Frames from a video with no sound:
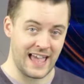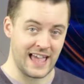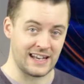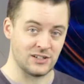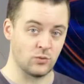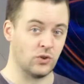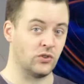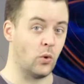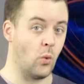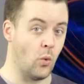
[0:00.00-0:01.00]
and
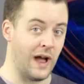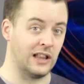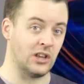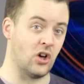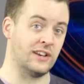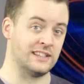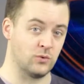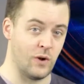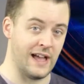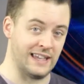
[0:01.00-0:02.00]
was well on its
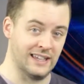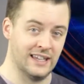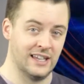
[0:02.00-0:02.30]
way